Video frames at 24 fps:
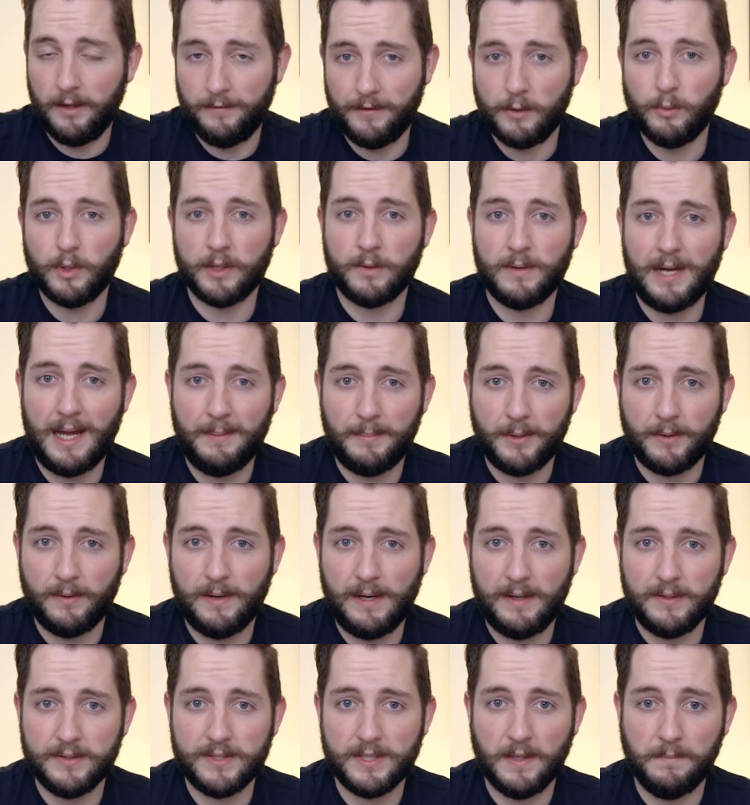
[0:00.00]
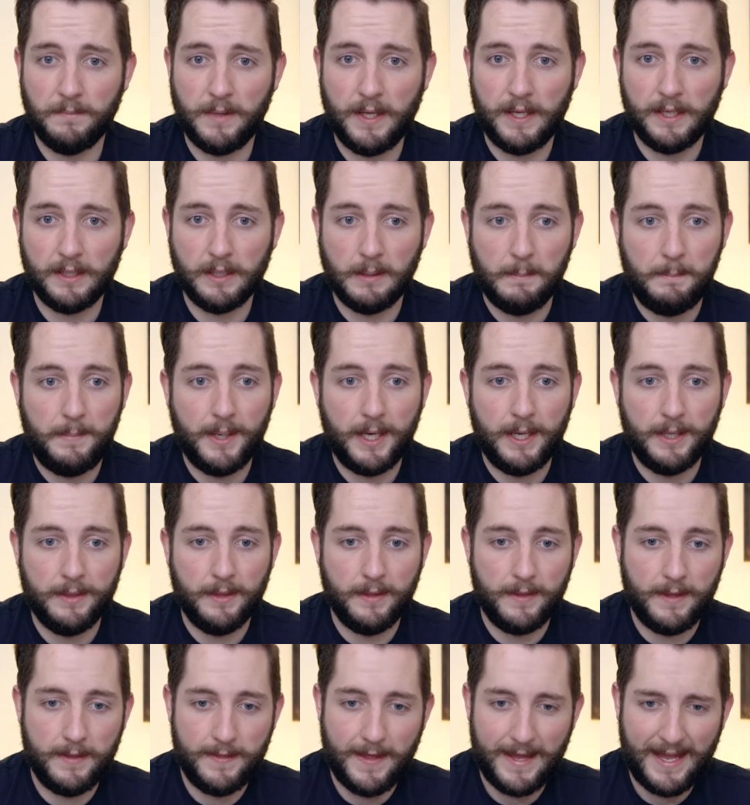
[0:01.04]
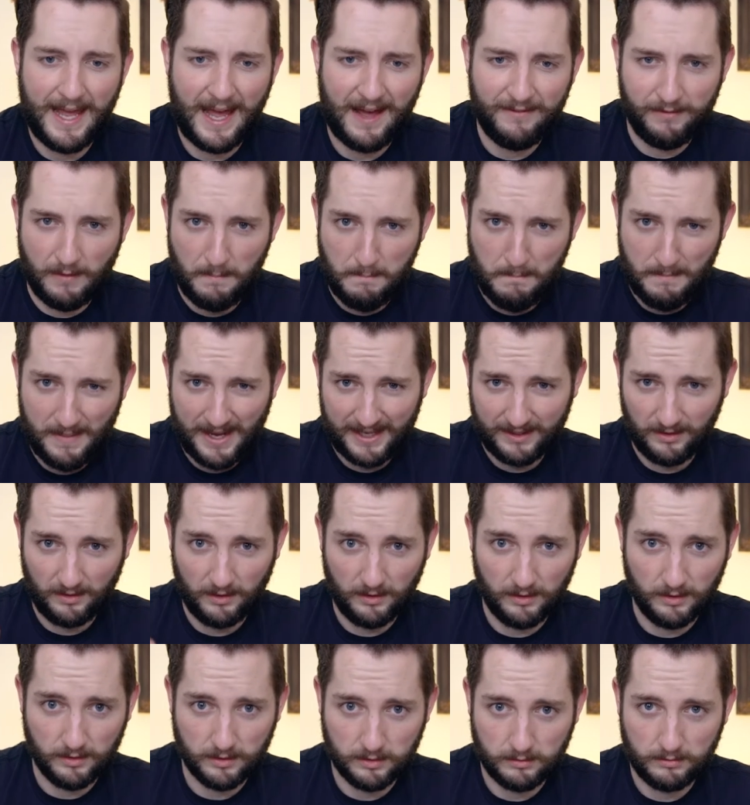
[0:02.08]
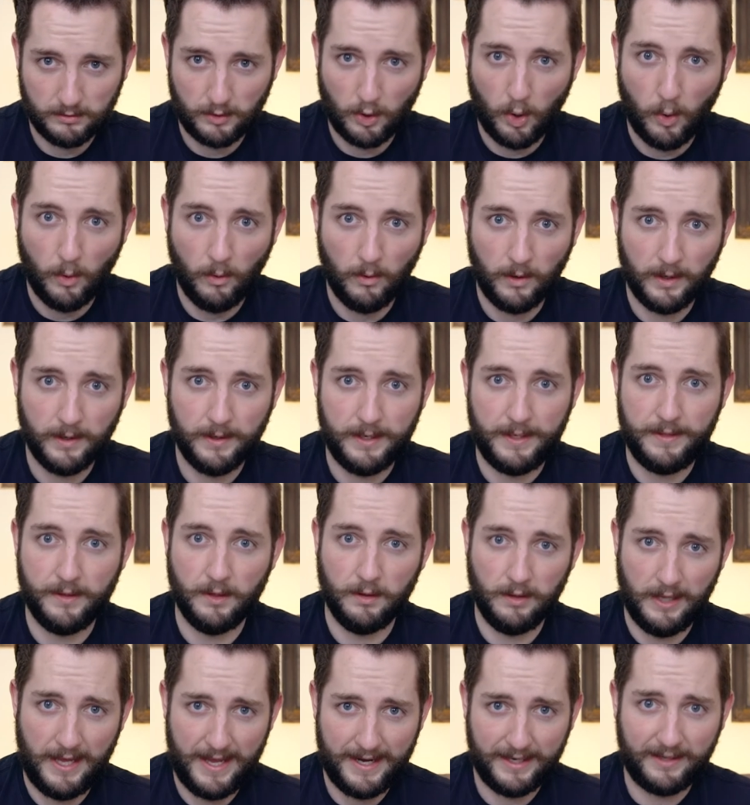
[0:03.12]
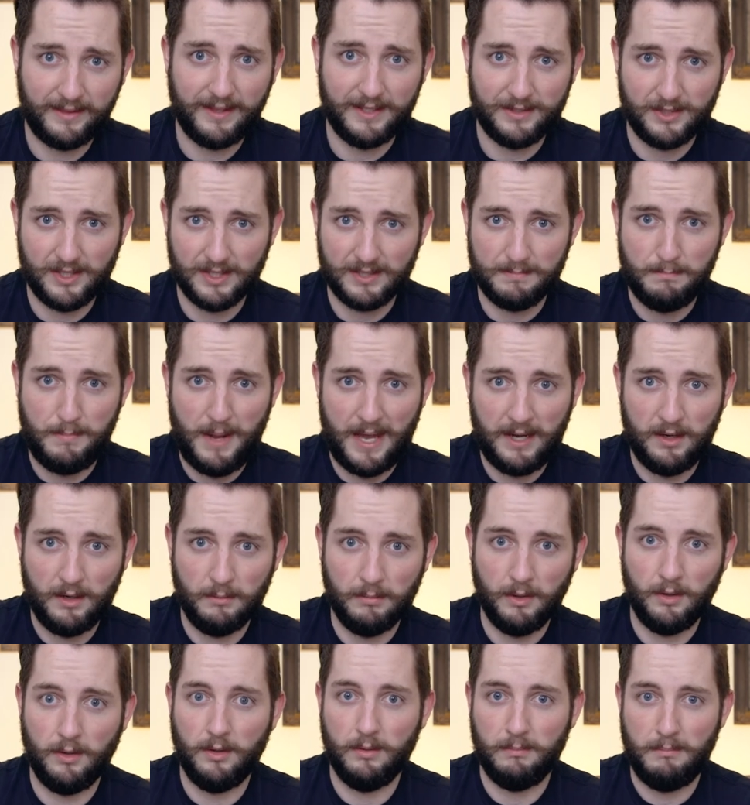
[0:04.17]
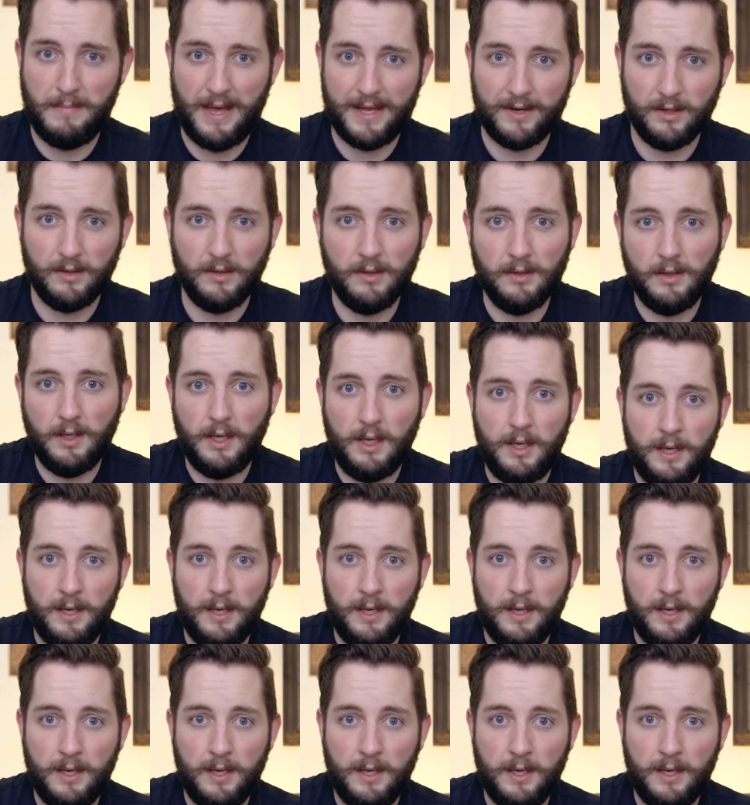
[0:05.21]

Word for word: if you want to wrap it around something, but they have a metal core in the leg that's just bendable metal.